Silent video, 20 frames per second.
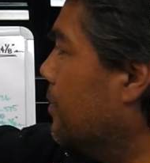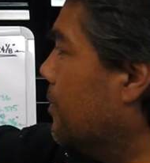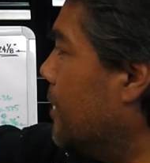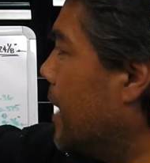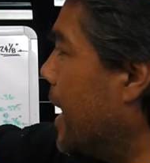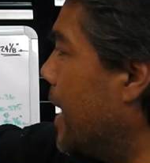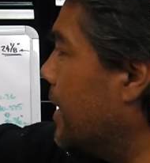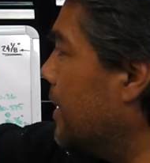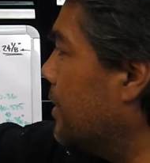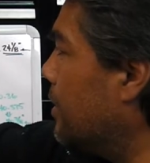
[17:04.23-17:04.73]

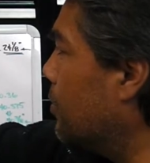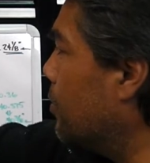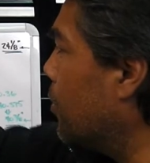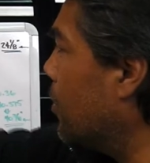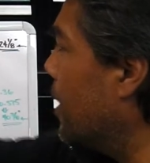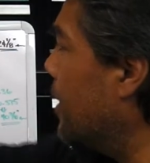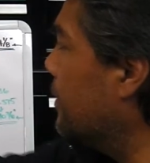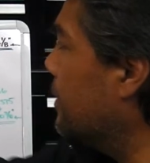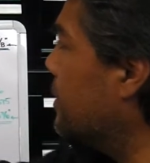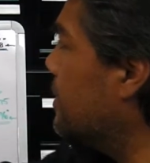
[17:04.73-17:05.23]
adding the
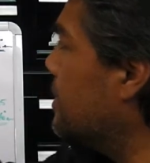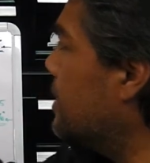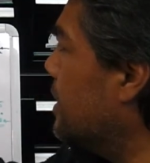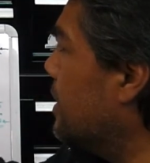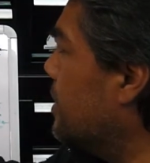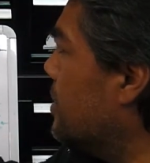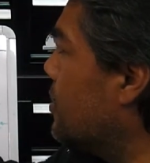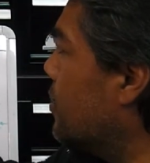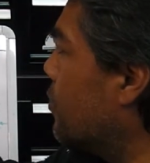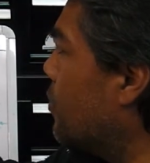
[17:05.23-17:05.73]

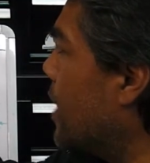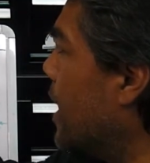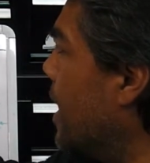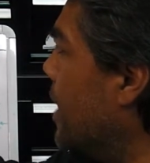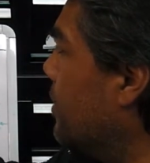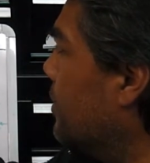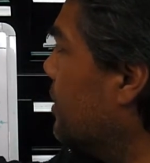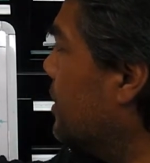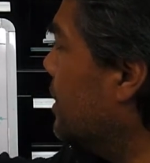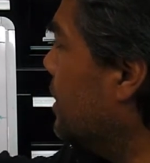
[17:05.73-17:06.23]
parentheses
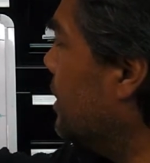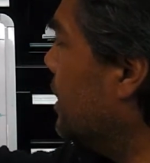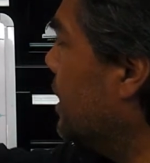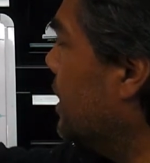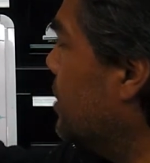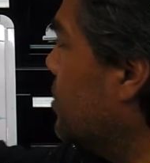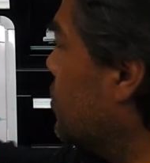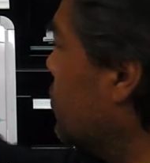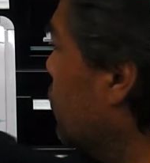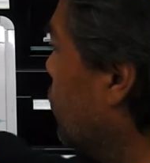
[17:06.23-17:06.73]
around
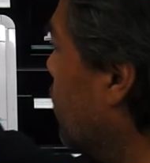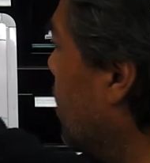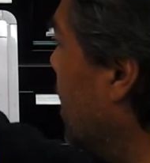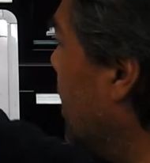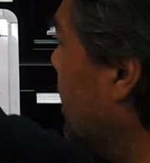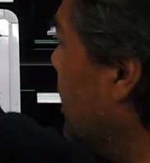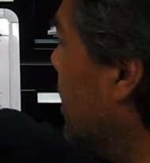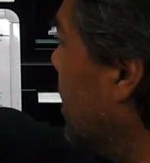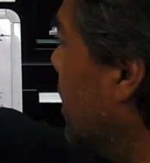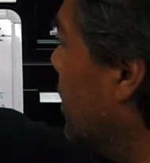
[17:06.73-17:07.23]
each
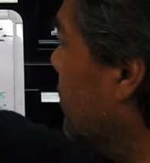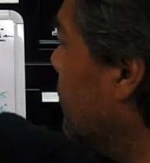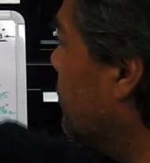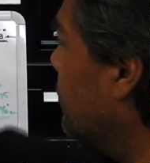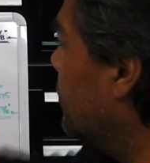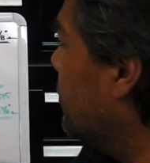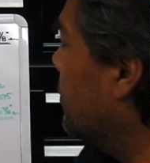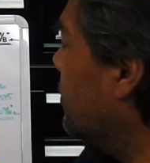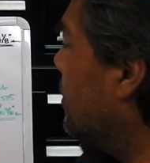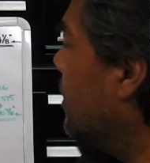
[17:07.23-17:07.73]
one of
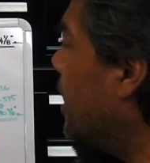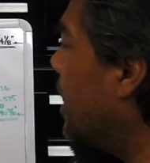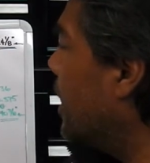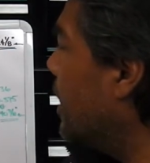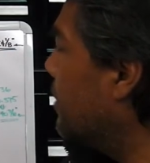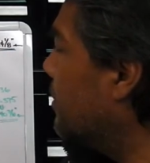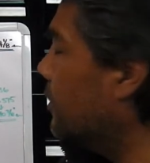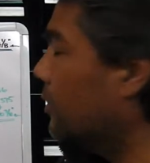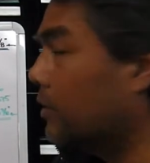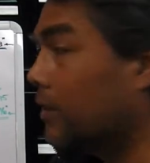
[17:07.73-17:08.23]

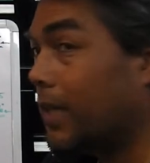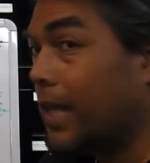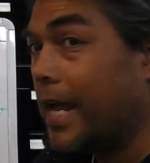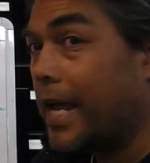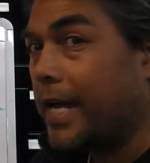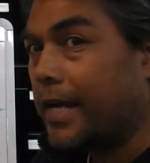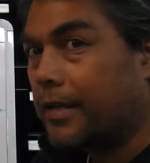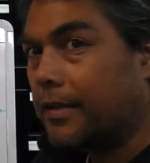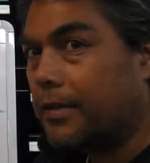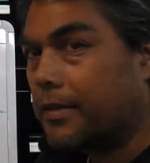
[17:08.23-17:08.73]
the
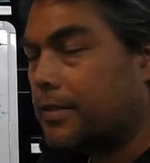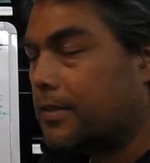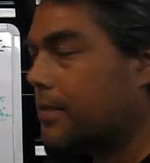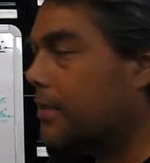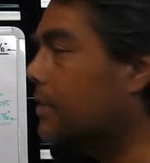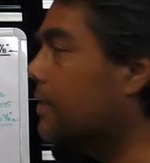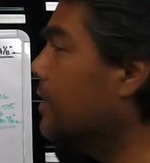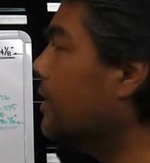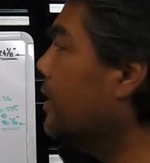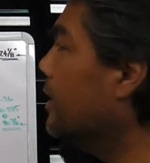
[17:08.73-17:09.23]

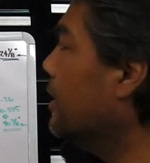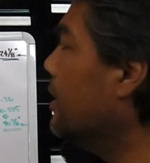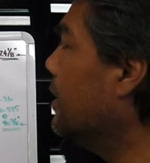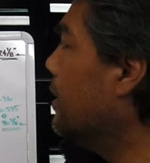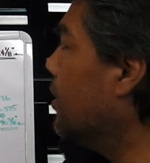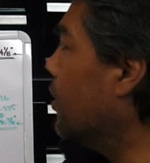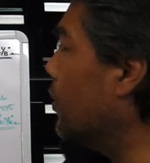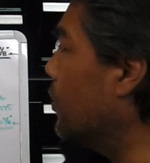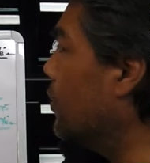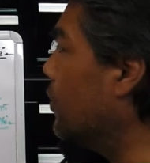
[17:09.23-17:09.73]
lengths,
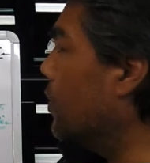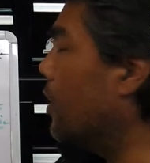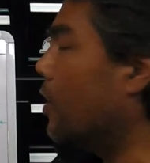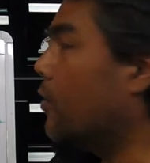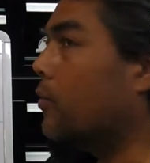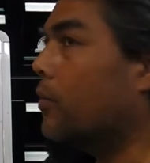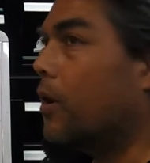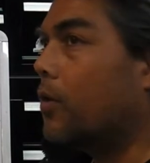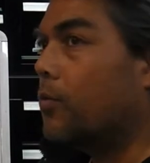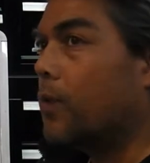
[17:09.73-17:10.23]
or
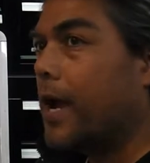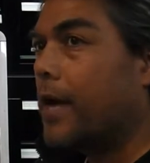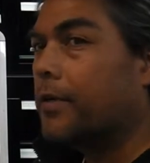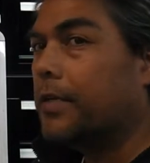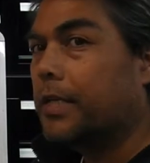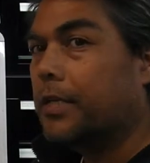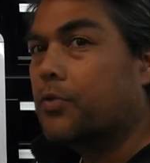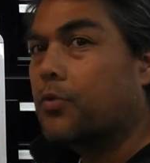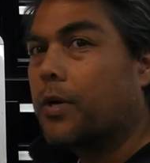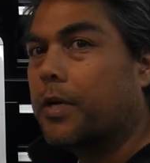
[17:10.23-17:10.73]
around
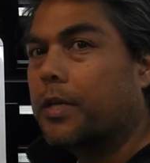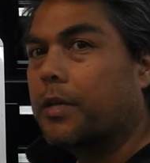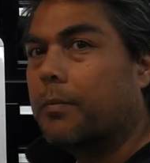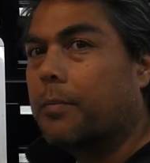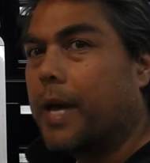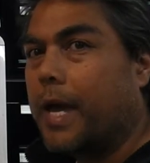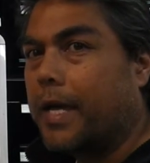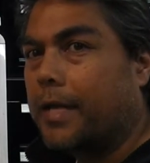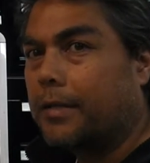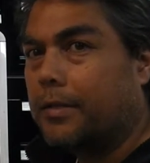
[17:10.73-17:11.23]
each one of the
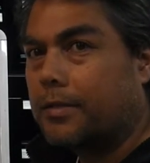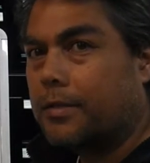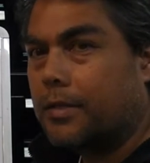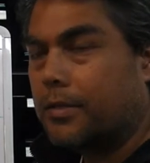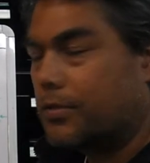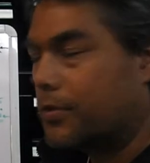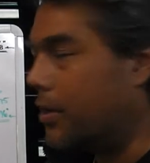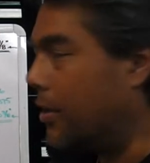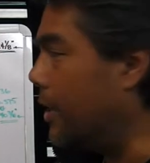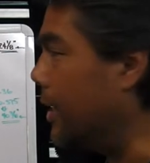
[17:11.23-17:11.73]
bends,
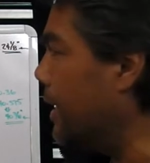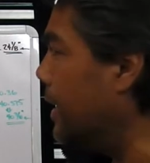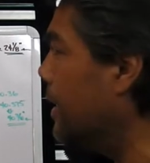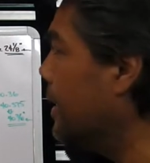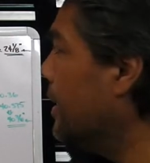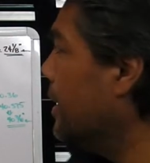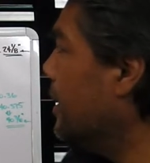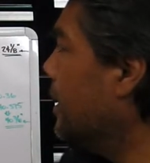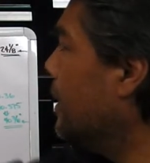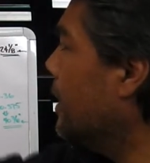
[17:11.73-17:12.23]
sorry.
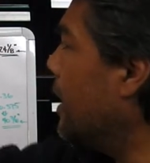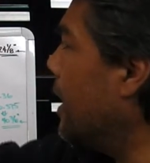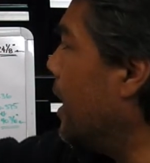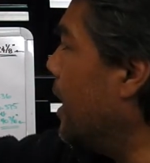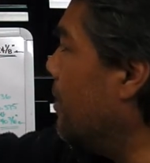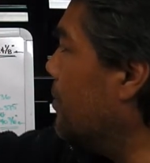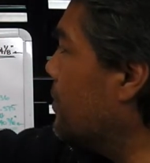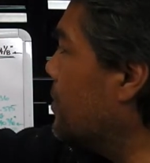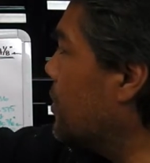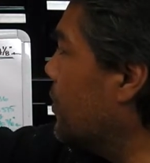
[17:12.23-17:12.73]

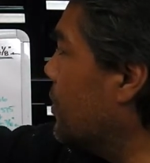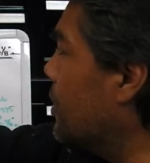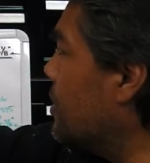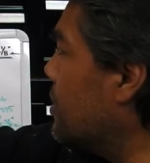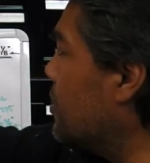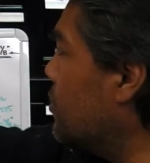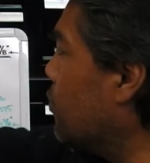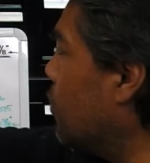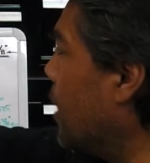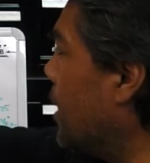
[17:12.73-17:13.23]
So
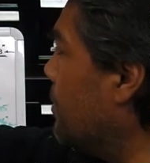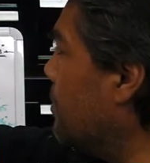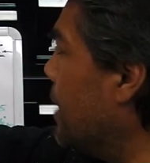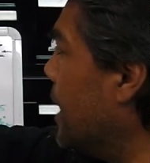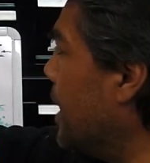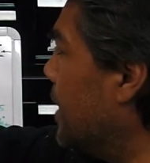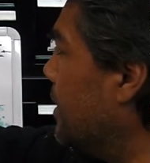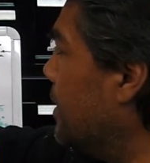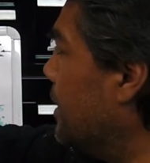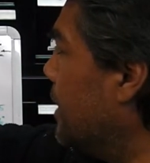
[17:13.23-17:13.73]
this is one
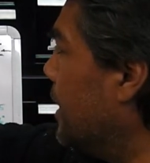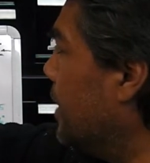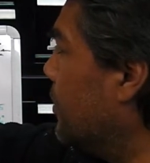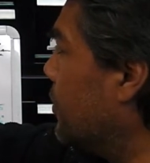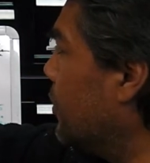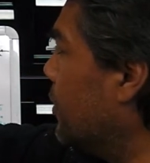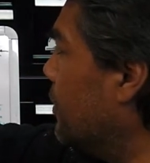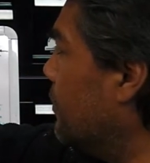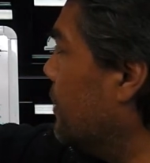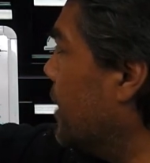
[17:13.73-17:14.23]
bend at
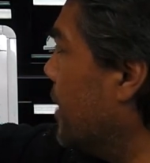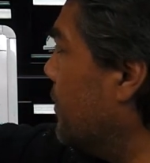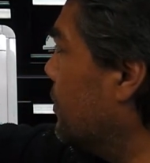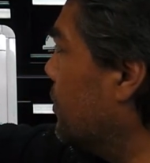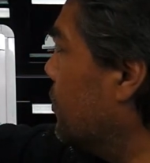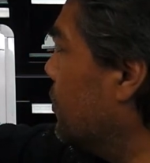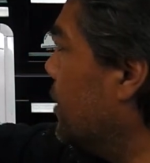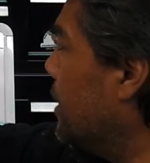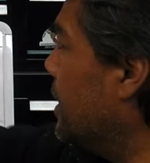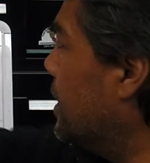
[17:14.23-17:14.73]
35
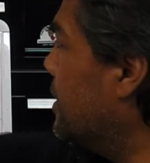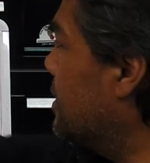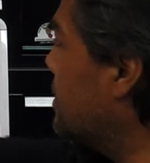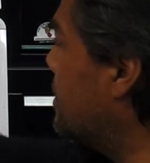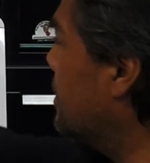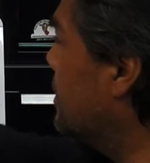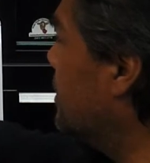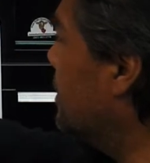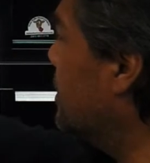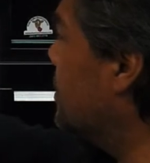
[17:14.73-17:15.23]

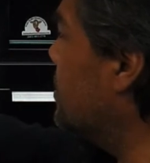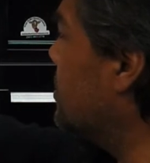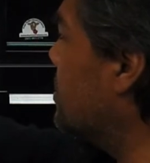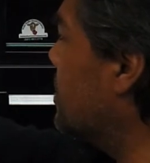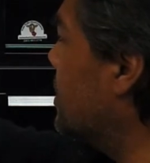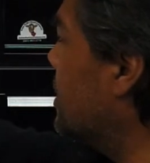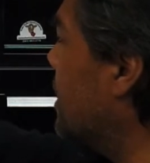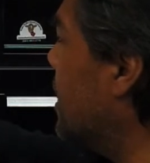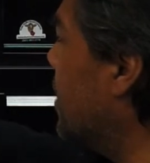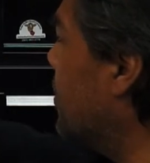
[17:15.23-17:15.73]
degrees. This is
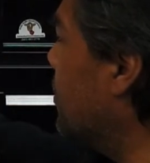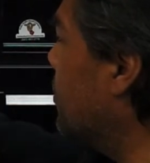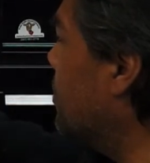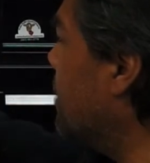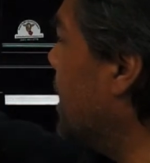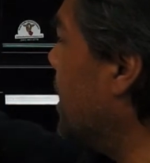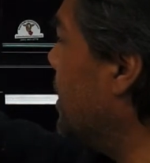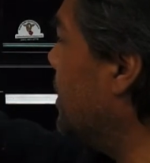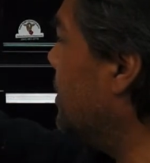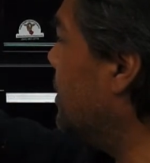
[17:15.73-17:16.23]
another
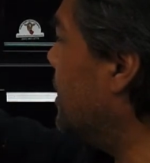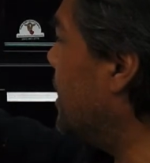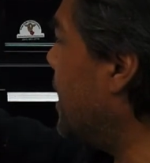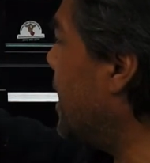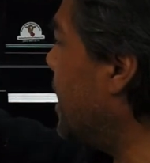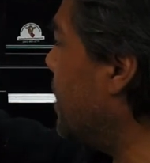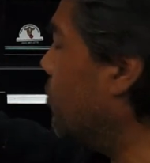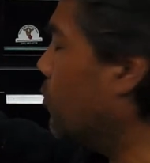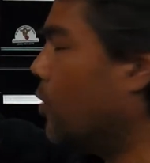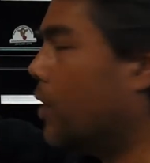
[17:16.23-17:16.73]
bend
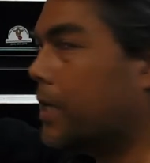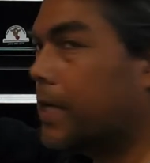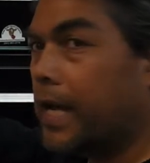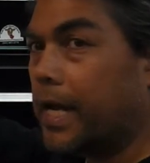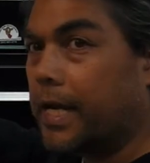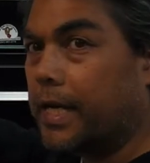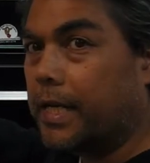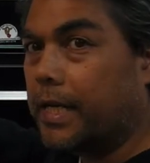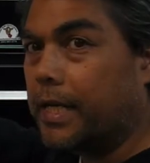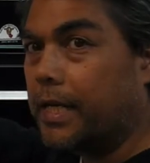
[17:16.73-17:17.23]
at
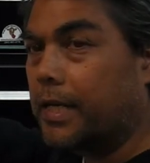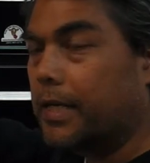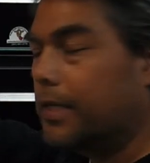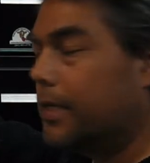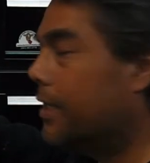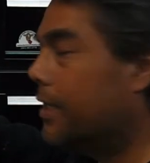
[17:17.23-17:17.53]
180.